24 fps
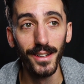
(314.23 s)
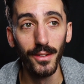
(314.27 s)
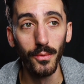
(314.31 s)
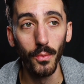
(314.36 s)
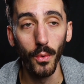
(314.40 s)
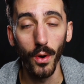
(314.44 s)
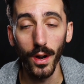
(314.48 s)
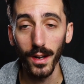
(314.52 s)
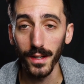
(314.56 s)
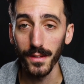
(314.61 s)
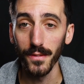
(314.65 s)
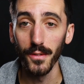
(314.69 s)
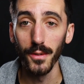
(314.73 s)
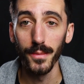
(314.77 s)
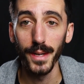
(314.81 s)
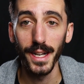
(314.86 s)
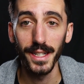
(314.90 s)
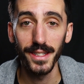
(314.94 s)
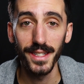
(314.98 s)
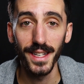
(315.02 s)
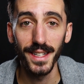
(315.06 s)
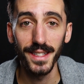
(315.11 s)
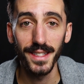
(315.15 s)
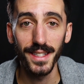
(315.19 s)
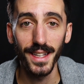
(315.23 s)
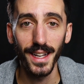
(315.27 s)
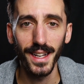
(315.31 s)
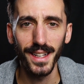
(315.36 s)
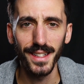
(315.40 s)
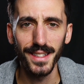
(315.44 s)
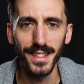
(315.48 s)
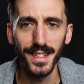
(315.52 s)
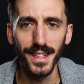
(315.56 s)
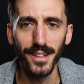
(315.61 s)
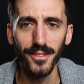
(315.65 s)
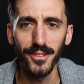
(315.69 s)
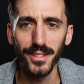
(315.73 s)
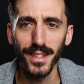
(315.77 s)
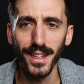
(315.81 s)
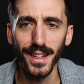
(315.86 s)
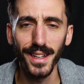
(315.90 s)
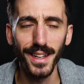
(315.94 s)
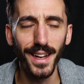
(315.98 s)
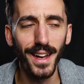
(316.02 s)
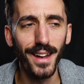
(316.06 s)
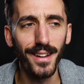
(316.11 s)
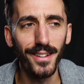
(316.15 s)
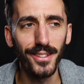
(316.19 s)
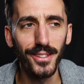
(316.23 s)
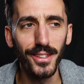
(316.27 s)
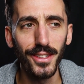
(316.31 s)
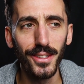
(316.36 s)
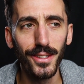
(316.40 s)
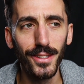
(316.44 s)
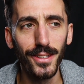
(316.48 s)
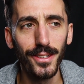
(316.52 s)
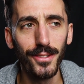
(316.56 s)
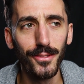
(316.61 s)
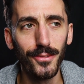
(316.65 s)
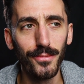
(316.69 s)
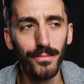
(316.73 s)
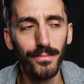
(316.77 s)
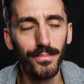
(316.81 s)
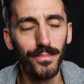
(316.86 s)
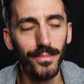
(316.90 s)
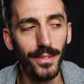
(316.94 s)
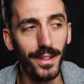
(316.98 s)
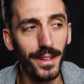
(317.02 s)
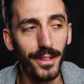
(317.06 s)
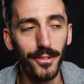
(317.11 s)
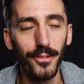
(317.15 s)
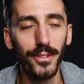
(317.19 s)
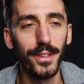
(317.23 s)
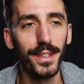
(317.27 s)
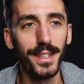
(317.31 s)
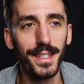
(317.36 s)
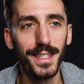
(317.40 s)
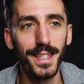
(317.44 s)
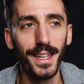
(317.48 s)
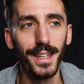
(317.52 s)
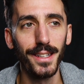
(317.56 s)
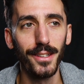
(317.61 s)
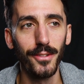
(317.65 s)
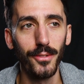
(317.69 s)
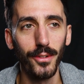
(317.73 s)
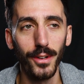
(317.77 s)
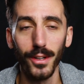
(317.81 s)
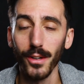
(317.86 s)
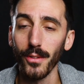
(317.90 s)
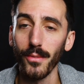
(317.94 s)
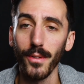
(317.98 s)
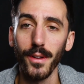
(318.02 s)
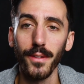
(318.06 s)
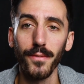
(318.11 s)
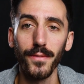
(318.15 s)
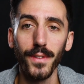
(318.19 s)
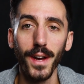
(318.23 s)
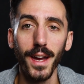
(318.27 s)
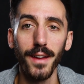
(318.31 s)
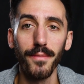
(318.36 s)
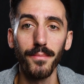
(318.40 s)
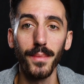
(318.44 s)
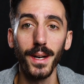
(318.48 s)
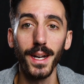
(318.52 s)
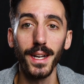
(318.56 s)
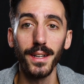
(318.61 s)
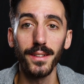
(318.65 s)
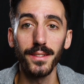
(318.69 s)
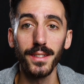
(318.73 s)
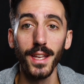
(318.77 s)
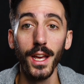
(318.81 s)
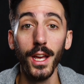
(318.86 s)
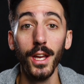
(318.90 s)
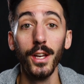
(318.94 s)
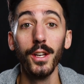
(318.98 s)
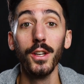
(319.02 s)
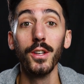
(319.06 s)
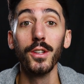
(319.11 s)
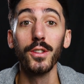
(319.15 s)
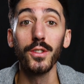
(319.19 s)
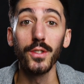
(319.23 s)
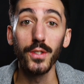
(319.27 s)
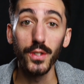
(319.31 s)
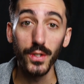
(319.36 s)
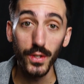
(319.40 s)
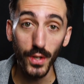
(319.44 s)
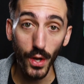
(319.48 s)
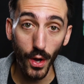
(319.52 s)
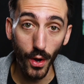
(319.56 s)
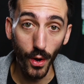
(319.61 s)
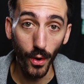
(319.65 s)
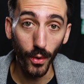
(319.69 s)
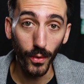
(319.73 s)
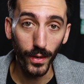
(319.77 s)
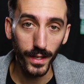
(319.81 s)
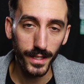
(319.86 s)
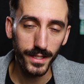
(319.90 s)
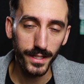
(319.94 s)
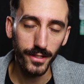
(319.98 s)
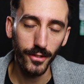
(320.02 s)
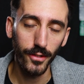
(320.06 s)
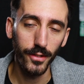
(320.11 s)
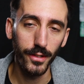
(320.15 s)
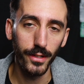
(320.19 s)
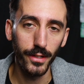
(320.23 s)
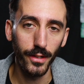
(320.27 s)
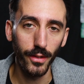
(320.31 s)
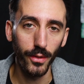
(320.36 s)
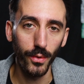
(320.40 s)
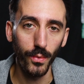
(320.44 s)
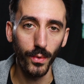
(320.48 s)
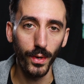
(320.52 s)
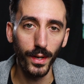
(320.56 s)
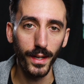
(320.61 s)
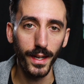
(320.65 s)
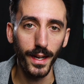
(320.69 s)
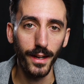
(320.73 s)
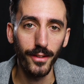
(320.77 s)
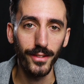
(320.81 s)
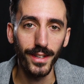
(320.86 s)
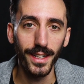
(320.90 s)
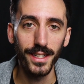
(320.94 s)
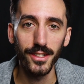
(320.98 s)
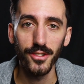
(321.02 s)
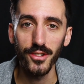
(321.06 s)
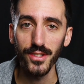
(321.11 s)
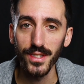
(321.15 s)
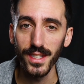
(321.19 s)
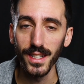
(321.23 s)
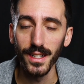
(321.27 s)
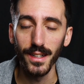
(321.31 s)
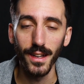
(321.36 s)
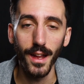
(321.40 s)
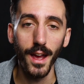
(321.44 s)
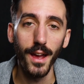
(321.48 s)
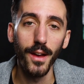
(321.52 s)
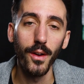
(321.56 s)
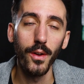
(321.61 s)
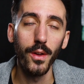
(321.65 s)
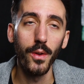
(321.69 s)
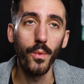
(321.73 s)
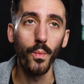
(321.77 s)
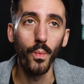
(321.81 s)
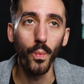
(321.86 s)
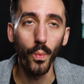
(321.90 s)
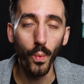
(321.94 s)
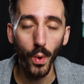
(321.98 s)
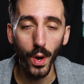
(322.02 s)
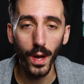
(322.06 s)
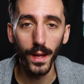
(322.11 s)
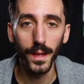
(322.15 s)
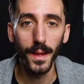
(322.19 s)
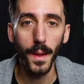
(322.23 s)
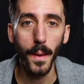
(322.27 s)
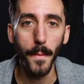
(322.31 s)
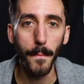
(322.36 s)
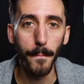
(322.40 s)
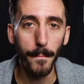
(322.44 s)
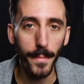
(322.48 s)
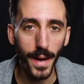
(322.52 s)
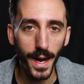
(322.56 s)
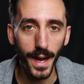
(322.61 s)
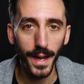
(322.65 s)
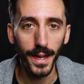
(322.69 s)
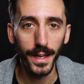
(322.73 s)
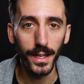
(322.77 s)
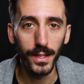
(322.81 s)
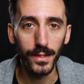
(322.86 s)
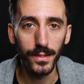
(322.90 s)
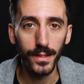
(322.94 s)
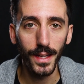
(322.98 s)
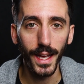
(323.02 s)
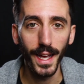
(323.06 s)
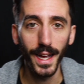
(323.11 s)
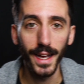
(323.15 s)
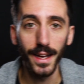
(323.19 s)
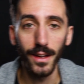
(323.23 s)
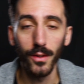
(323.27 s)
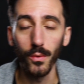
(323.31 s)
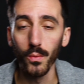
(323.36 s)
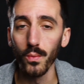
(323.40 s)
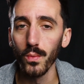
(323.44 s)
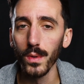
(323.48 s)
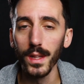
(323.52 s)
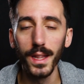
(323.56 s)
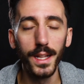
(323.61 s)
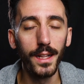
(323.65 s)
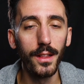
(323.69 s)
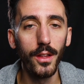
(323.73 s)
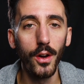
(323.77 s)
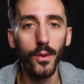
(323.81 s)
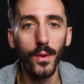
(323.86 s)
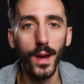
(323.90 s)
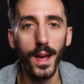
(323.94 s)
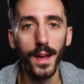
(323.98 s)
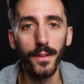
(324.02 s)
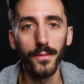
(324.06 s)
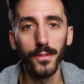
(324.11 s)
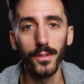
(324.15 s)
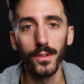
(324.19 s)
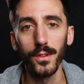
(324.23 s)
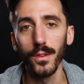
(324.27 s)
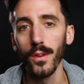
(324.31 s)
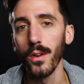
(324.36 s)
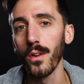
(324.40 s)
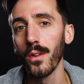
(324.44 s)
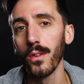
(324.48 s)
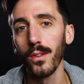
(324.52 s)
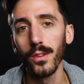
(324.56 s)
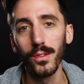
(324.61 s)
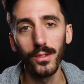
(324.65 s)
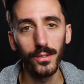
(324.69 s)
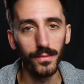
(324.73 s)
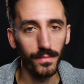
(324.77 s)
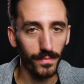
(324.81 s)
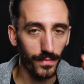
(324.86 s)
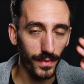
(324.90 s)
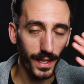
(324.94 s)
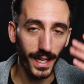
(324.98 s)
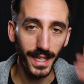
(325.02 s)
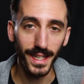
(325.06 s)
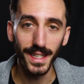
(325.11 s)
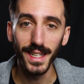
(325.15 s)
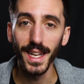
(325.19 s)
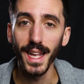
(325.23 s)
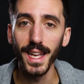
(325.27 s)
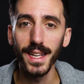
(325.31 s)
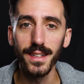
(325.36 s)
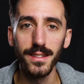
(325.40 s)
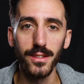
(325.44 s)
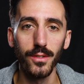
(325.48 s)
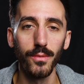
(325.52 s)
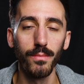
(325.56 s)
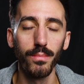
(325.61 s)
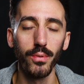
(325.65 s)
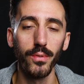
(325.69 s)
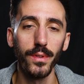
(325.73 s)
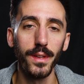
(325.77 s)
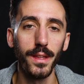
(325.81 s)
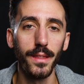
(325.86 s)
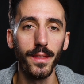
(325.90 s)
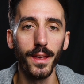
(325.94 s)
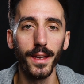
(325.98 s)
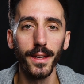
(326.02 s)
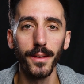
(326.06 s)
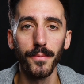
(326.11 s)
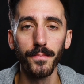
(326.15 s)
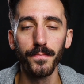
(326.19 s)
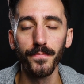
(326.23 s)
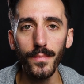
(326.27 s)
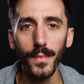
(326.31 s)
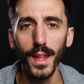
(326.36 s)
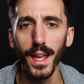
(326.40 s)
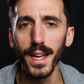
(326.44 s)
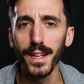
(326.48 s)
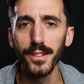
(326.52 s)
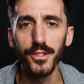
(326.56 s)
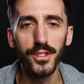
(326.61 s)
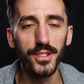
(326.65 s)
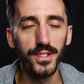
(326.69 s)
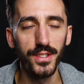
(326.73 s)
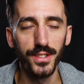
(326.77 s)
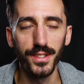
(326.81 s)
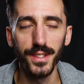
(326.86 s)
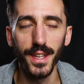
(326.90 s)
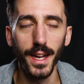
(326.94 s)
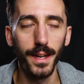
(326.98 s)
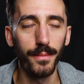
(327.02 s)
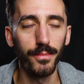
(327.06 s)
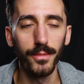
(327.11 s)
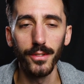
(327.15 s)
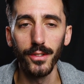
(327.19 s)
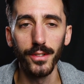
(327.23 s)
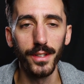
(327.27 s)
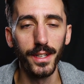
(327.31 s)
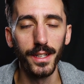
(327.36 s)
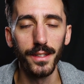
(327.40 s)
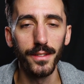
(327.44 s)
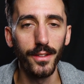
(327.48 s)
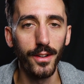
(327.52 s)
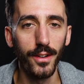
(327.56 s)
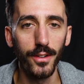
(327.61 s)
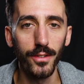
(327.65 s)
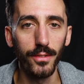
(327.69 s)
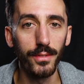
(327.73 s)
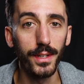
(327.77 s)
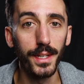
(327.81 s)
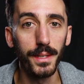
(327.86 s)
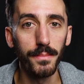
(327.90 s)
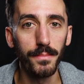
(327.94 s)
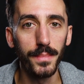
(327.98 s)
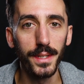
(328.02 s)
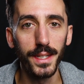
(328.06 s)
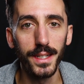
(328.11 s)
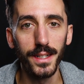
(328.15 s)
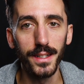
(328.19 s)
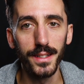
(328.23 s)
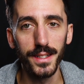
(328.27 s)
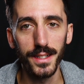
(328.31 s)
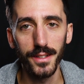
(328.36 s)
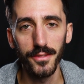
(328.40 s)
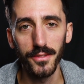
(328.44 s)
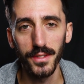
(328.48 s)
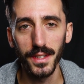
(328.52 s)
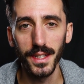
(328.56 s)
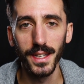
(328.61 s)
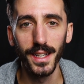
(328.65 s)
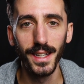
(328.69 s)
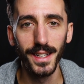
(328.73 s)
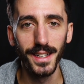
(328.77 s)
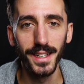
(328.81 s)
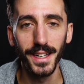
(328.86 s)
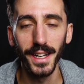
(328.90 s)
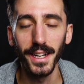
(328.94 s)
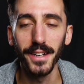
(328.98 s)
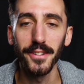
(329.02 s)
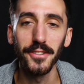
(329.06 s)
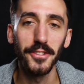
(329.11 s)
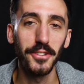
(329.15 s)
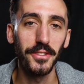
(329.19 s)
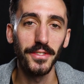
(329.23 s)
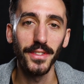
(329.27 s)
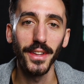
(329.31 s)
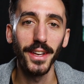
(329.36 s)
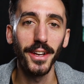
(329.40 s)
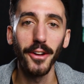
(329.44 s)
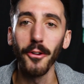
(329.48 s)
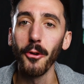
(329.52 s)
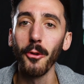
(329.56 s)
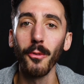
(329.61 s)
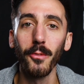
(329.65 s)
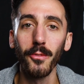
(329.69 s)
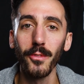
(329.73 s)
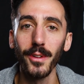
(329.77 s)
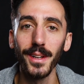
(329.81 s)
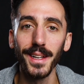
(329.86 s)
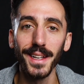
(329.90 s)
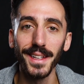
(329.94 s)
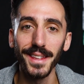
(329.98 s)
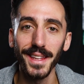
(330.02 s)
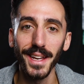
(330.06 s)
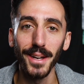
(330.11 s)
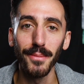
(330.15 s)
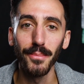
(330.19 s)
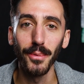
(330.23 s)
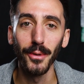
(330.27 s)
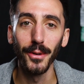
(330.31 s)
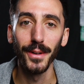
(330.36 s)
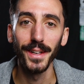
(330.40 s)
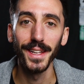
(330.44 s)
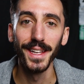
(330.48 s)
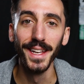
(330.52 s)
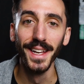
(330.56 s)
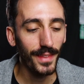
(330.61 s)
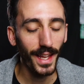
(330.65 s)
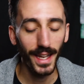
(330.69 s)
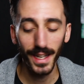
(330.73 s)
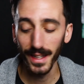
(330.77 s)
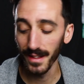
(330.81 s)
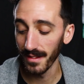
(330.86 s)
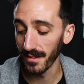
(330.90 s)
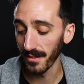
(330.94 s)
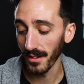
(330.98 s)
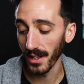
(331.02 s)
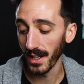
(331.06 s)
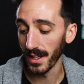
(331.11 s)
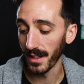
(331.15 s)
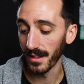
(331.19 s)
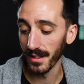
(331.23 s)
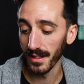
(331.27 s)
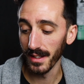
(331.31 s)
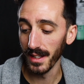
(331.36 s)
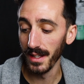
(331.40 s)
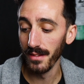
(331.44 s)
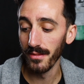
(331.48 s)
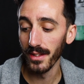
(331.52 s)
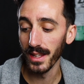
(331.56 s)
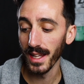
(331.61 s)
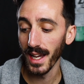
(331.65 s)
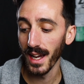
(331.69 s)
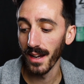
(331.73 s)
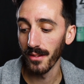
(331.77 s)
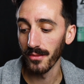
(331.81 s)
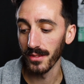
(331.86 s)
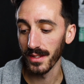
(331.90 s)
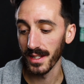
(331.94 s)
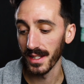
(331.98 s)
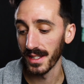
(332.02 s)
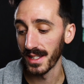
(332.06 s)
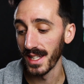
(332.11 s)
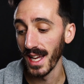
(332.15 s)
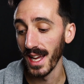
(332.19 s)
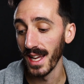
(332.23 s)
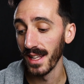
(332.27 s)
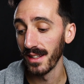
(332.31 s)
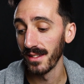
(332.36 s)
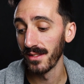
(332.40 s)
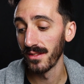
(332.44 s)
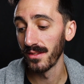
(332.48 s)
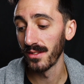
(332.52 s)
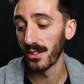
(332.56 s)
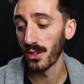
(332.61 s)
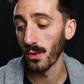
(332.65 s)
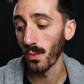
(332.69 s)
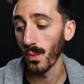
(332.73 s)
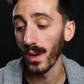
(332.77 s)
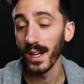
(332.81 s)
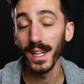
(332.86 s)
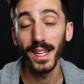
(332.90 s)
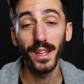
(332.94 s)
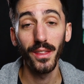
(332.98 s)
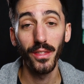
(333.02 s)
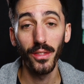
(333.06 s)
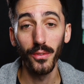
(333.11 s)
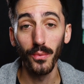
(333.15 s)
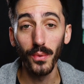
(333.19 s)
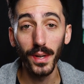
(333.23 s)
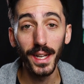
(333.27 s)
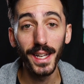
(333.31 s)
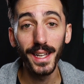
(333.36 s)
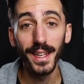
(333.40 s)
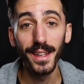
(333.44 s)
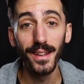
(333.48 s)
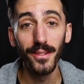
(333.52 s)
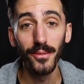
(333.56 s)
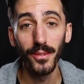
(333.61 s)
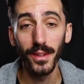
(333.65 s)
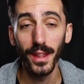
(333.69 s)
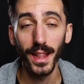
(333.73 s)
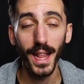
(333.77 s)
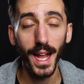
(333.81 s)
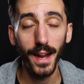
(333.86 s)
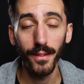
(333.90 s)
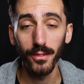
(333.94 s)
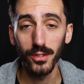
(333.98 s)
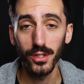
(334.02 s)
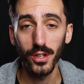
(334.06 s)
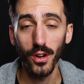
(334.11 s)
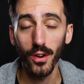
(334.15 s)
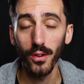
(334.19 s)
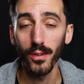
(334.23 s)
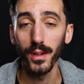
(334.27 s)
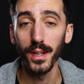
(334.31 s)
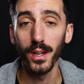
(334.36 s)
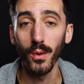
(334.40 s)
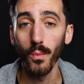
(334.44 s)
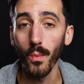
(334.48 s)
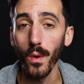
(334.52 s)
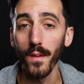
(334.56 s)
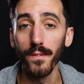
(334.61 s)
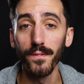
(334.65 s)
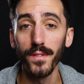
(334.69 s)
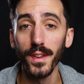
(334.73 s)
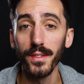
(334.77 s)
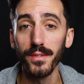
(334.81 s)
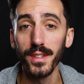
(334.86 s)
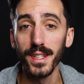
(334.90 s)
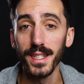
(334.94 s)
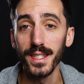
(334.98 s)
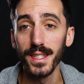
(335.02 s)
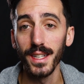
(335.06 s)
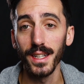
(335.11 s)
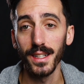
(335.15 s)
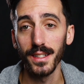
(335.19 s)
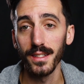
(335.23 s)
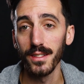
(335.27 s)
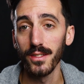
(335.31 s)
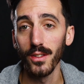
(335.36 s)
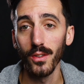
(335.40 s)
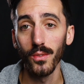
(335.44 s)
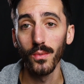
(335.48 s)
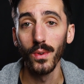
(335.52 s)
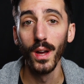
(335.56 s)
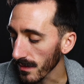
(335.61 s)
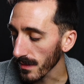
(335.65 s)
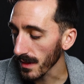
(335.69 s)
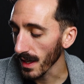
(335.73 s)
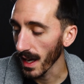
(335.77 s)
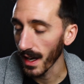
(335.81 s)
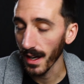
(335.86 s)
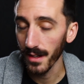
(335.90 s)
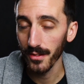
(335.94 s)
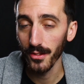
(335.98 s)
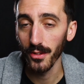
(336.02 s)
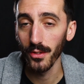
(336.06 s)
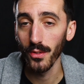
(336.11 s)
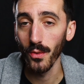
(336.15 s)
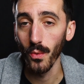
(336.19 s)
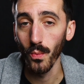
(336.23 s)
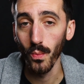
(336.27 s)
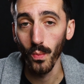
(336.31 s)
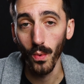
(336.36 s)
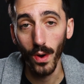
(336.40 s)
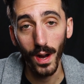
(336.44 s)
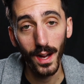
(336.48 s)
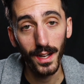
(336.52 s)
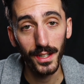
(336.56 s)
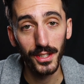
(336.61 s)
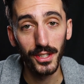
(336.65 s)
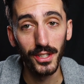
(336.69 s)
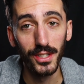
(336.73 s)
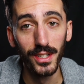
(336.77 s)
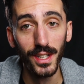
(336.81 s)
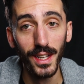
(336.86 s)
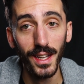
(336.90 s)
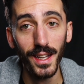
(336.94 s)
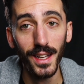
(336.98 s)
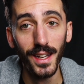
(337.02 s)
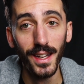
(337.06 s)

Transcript: walked for about 10 seconds, and I was like, Kyle, you literally said you were going to run 5 miles. So I started another workout, and I just did a 1 mile at a really low effort, all like nasal breathing, and just stopped looking at the heart rate because I was kind of just like over it at that point. And like even that was a 10:23 with an average heart rate of 156. So either the watch